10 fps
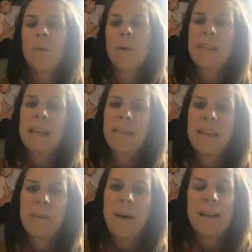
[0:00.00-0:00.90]
One thing I
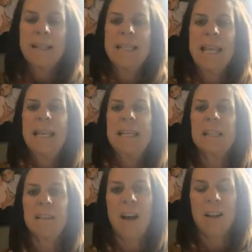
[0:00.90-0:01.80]
think about is tanning
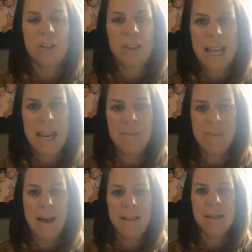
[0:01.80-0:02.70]
salons or tanning
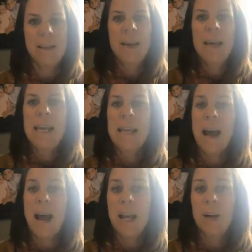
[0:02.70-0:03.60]
beds in
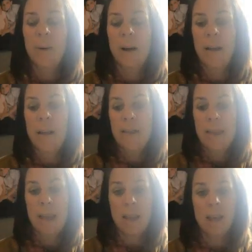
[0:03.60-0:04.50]
Iowa,
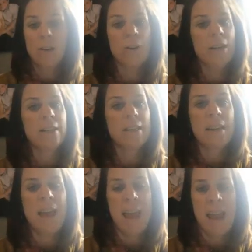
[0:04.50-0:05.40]
they increased
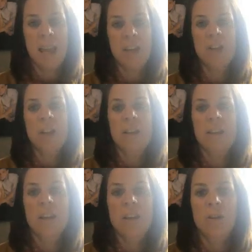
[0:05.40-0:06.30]
the age
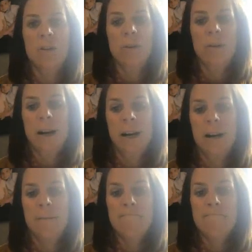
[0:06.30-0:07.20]
that you
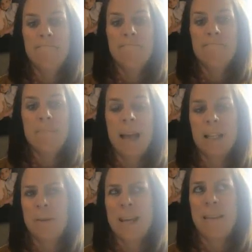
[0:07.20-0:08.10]
um, had
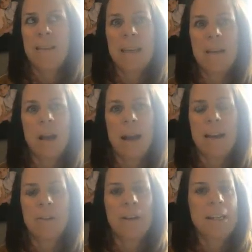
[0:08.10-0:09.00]
to be. I think it got
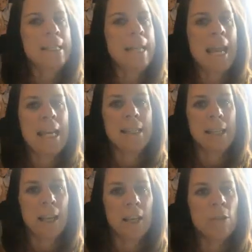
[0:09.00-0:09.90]
increased to
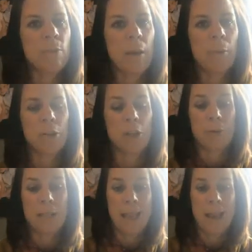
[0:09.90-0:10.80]
18 to be able to
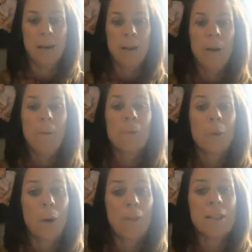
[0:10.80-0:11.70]
go tan.
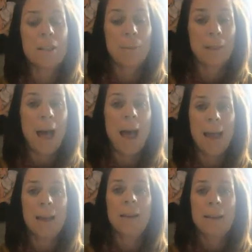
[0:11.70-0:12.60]
Well, the
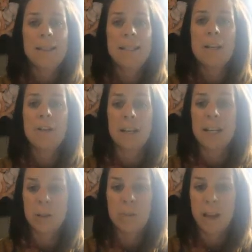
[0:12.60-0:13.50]
supply
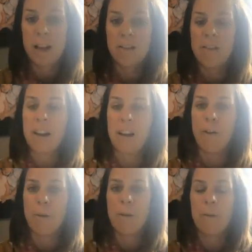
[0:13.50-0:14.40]
decreased because of that
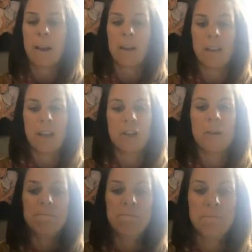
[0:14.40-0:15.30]
government regulation.